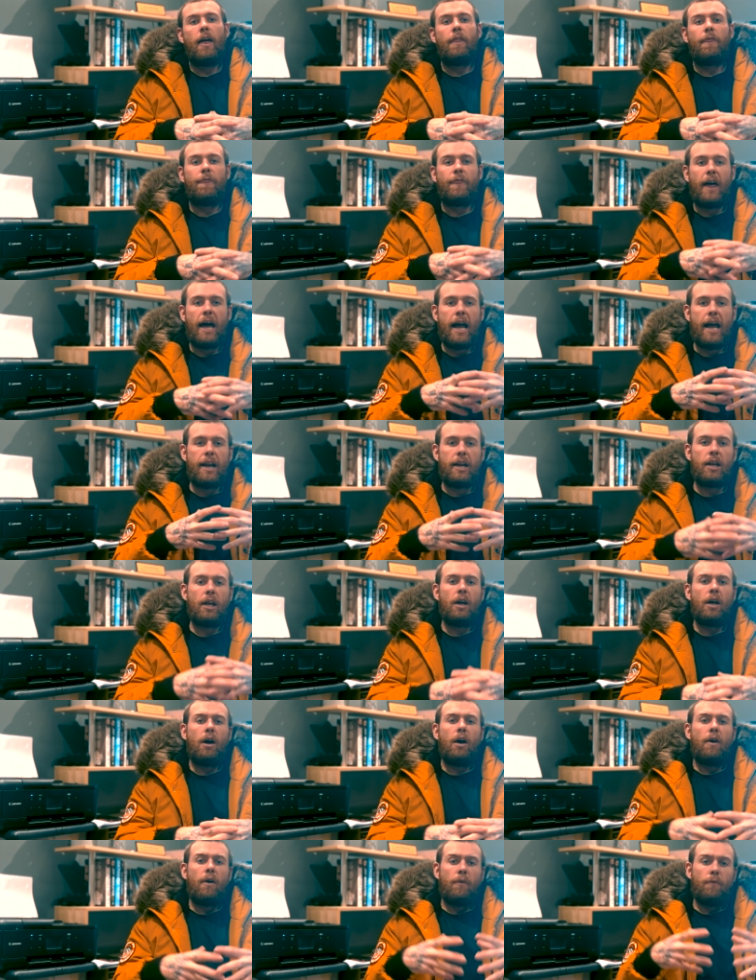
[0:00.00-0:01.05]
then
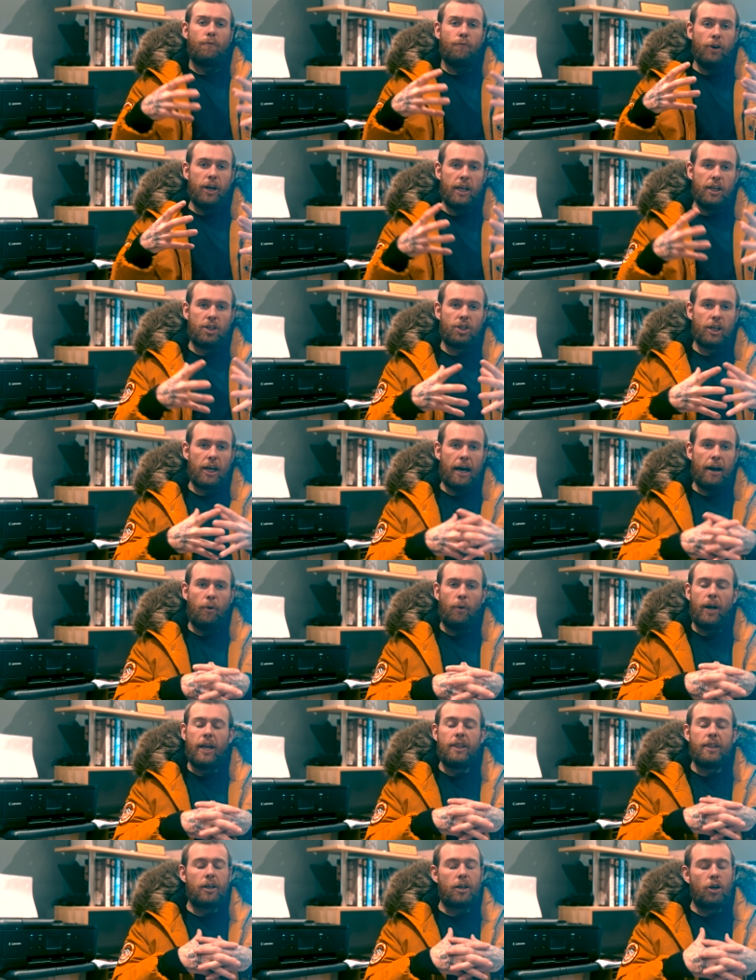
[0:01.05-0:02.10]
reach
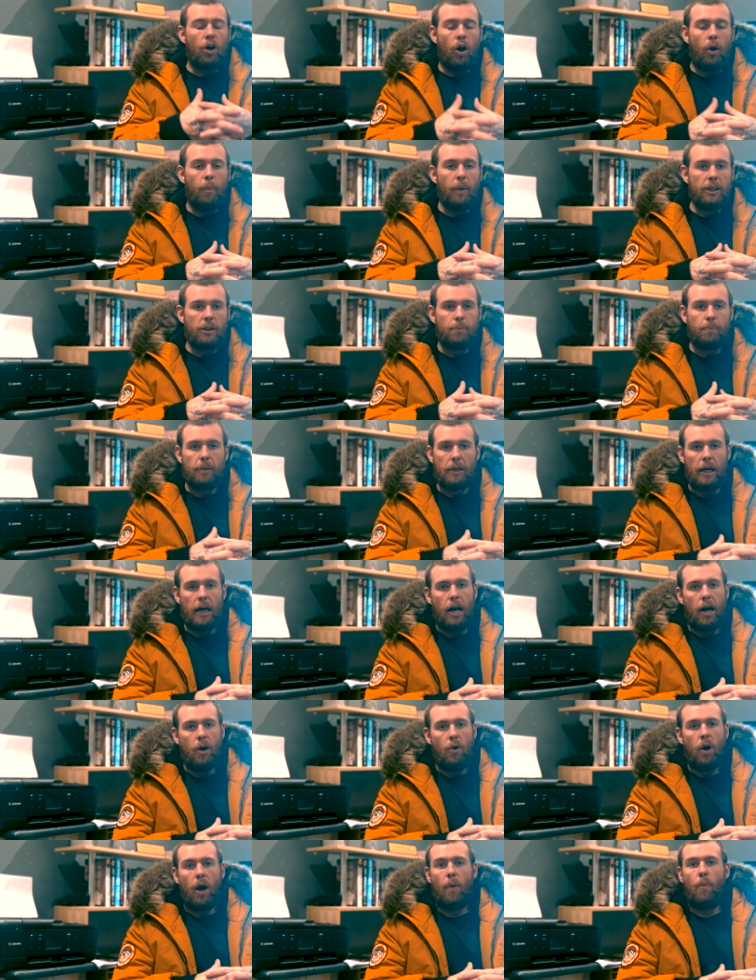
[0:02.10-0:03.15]
out in the comments
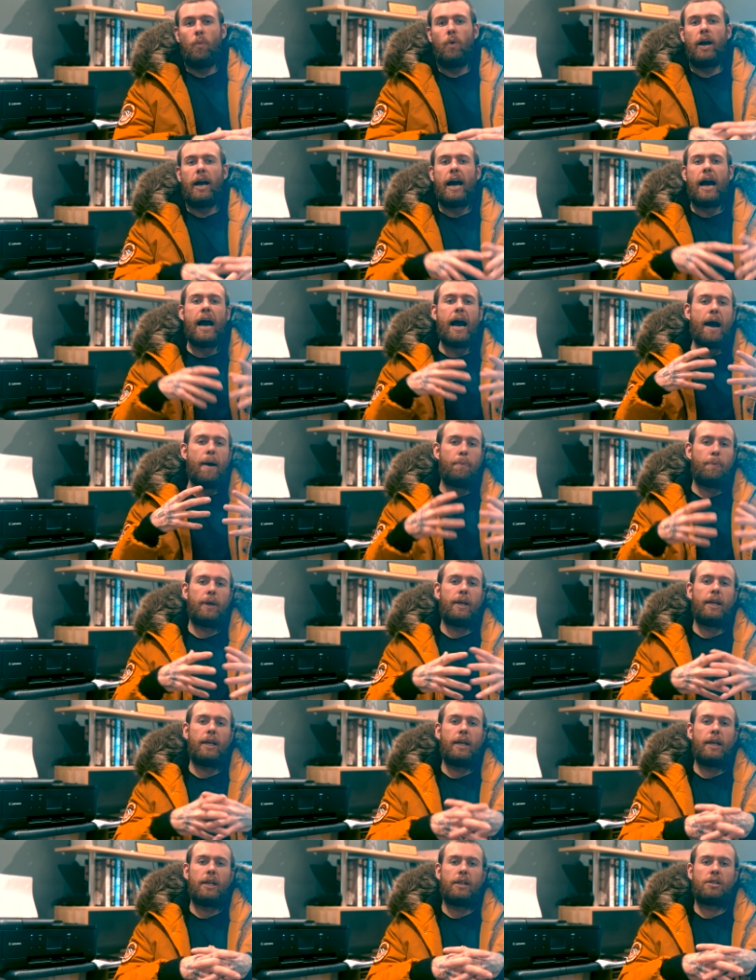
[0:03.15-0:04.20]
below and we're
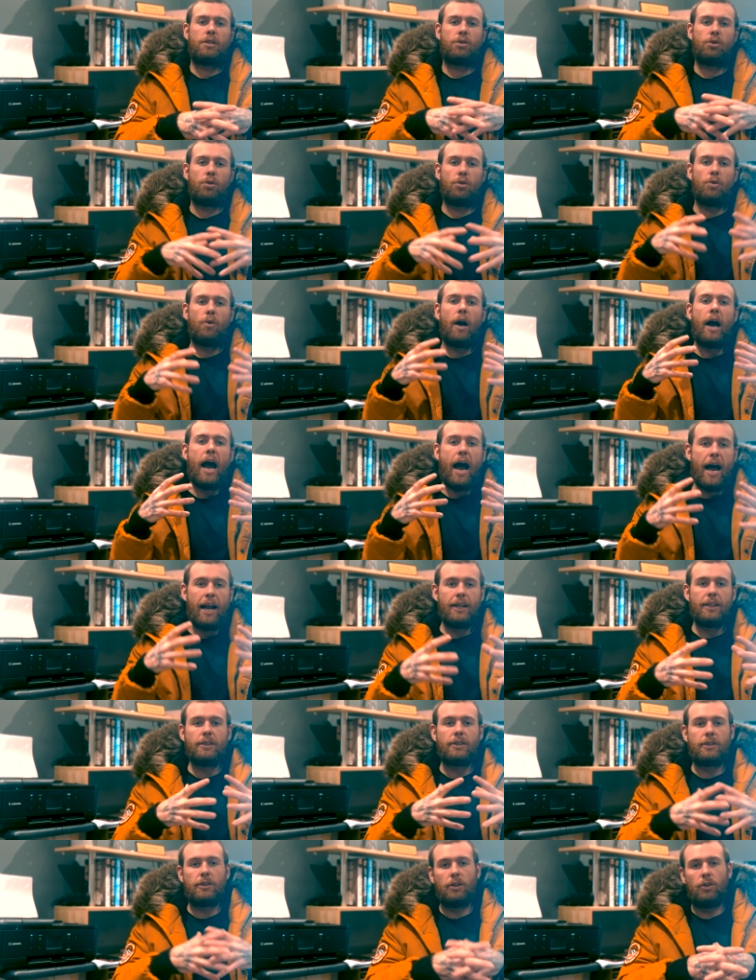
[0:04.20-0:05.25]
happy to
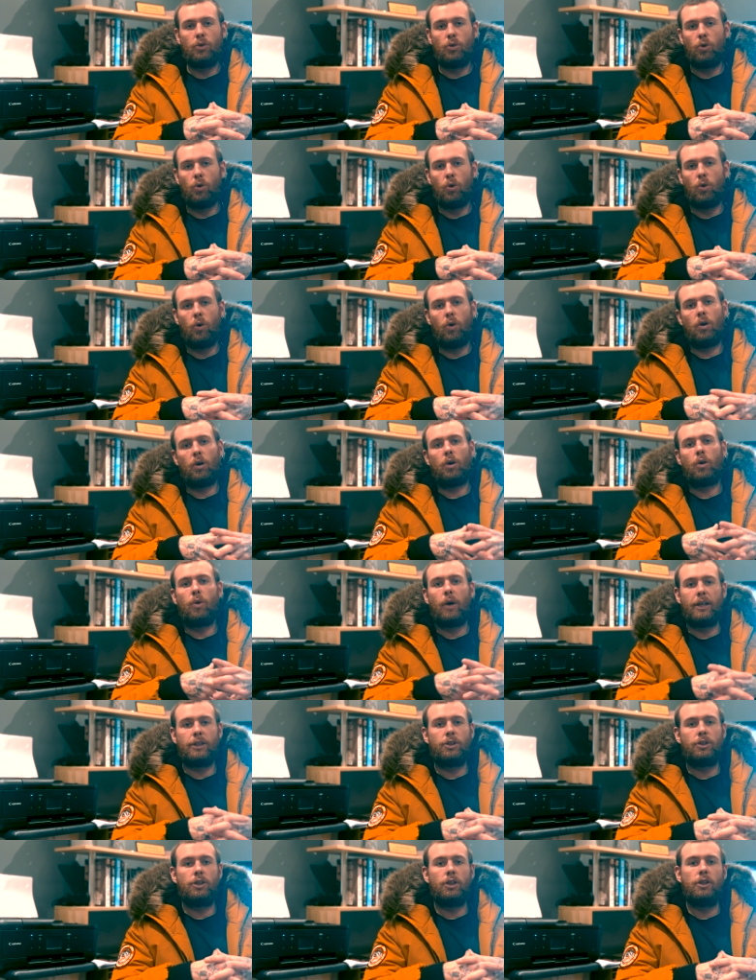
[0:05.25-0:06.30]
answer your
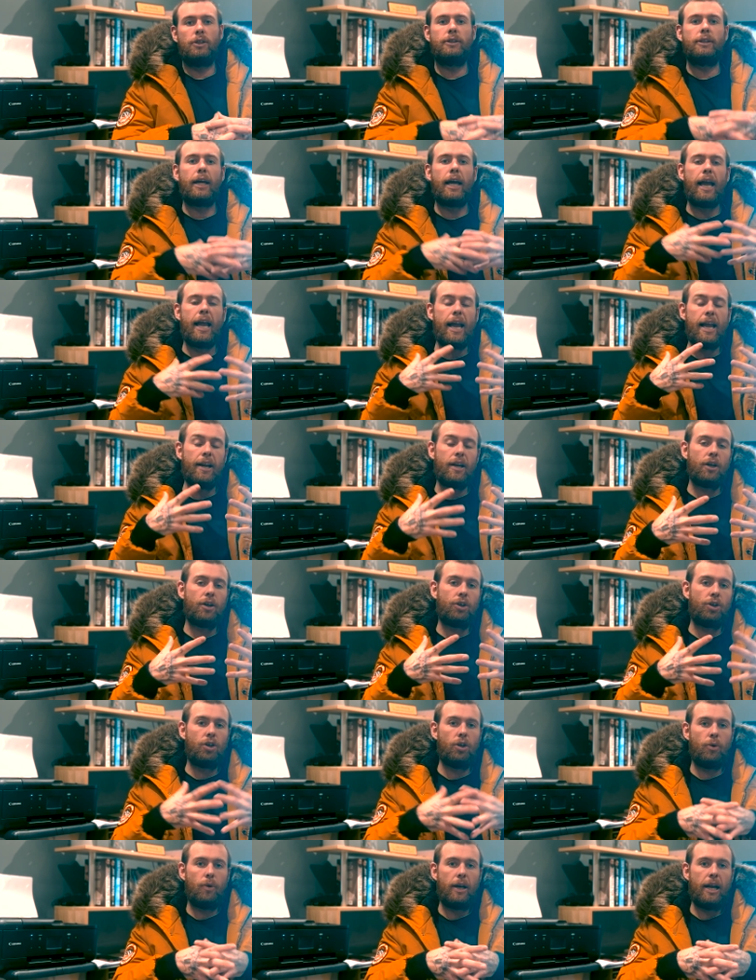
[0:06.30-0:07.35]
questions in a
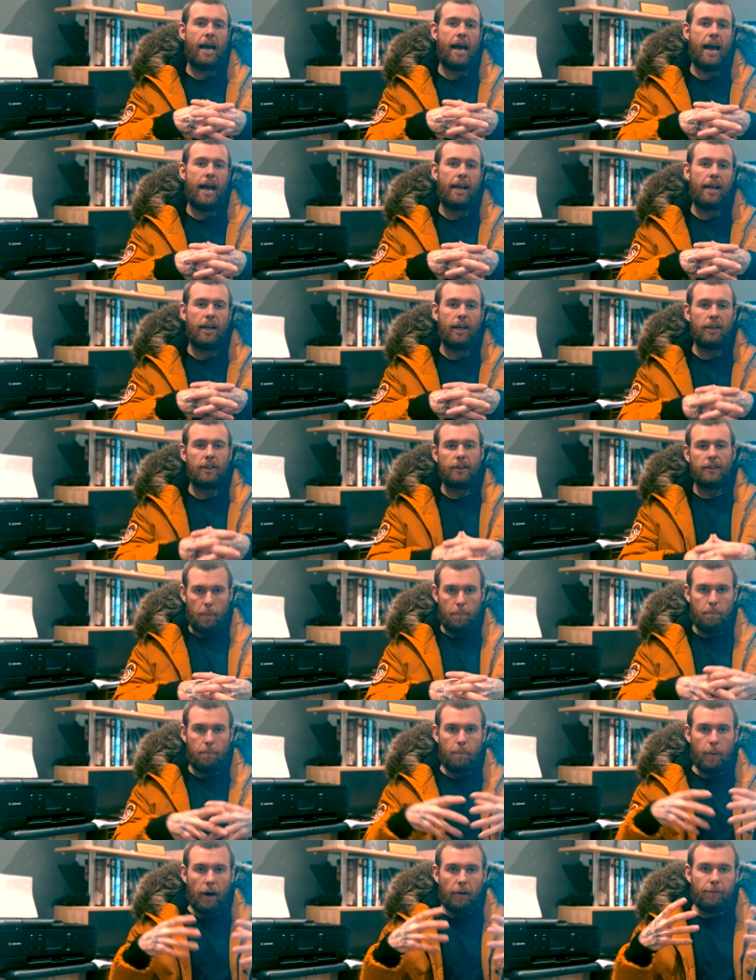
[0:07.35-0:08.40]
Q&A.
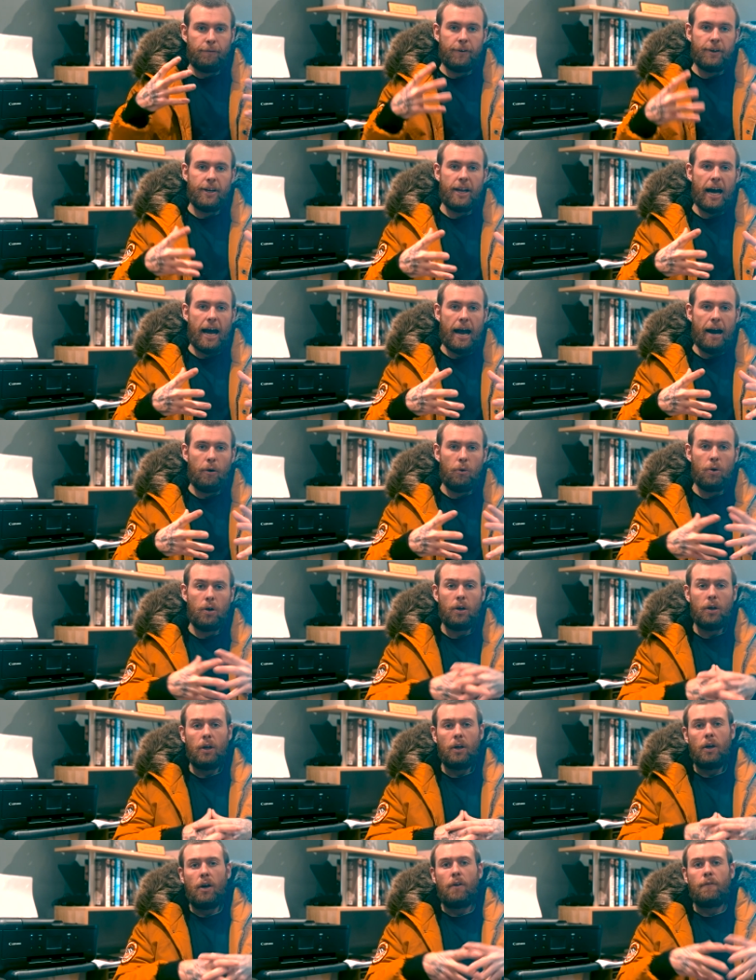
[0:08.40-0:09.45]
But for now,
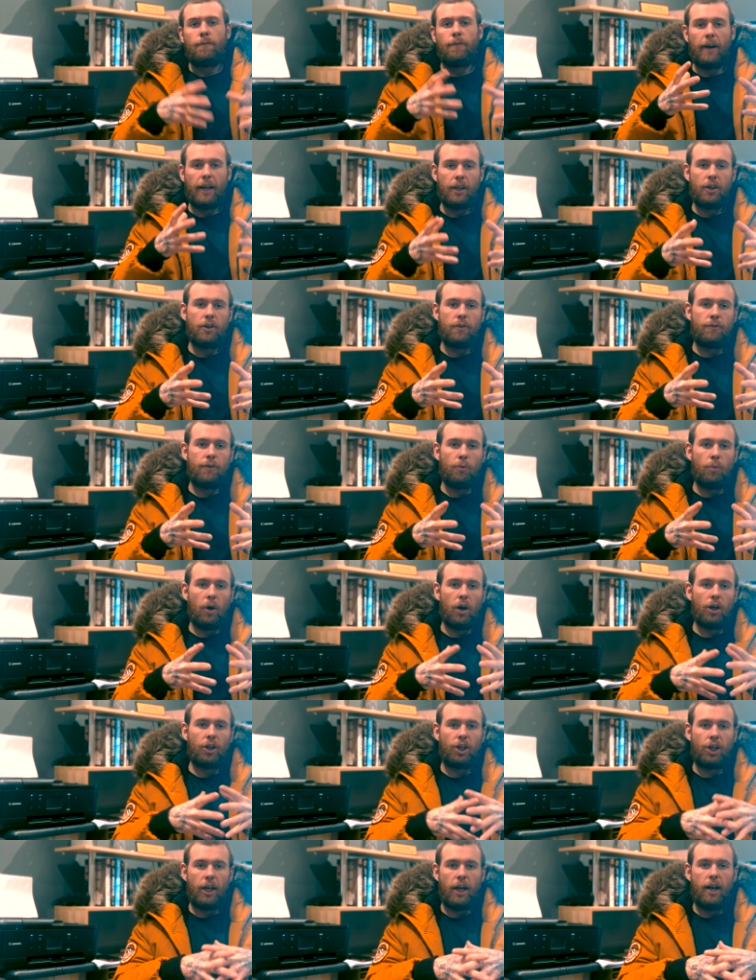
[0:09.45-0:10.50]
thank you for
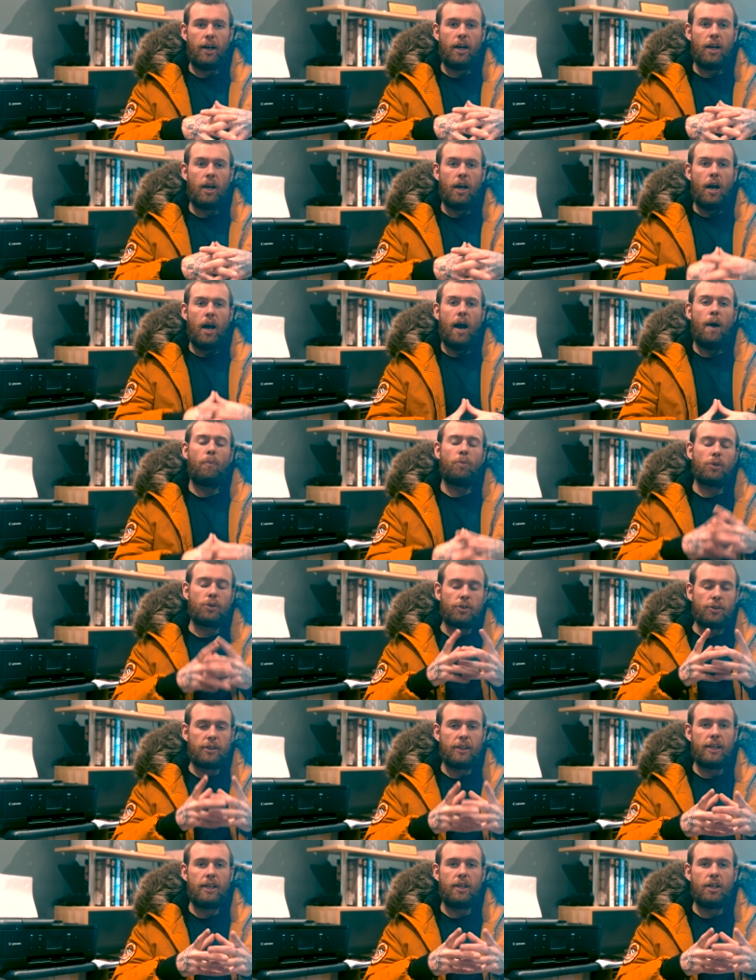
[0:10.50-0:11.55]
watching and we'll
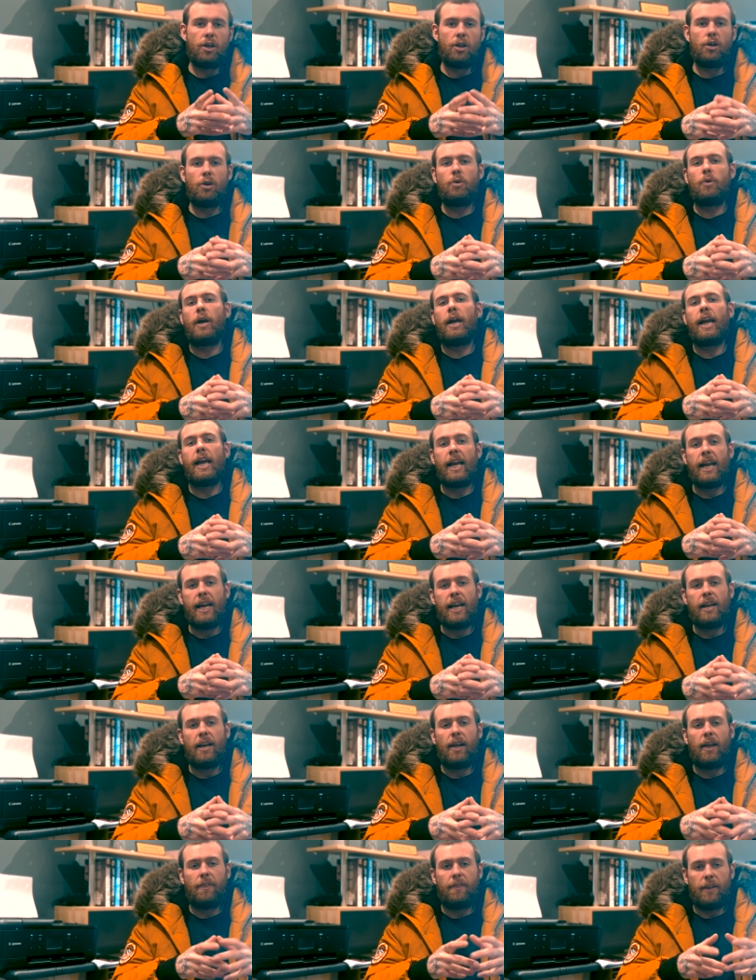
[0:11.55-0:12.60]
see you
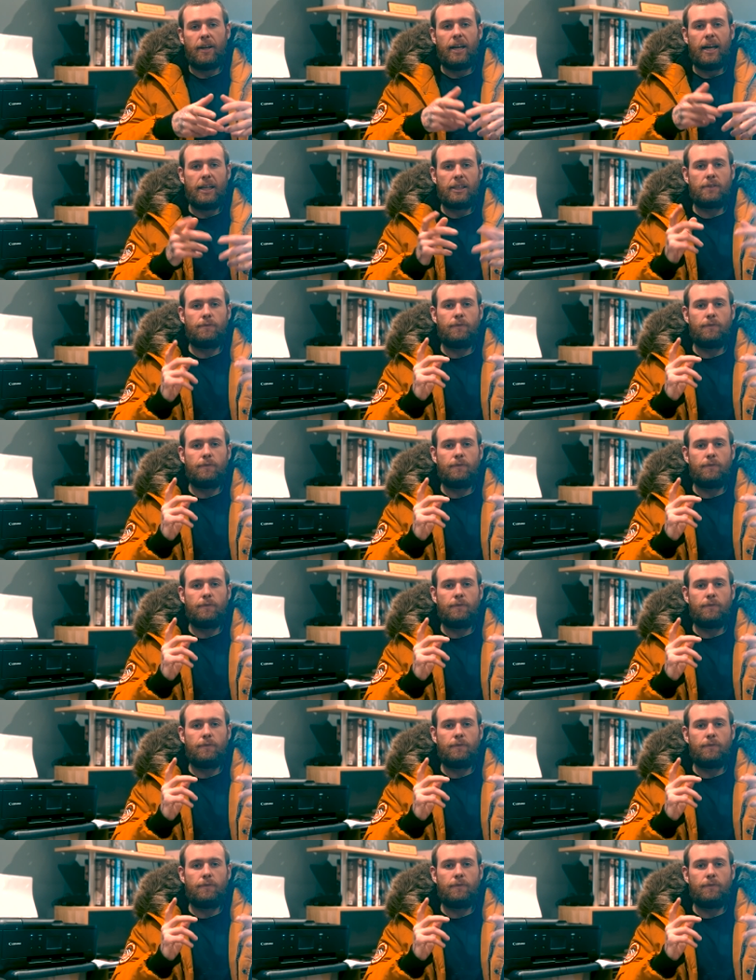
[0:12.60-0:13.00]
in the next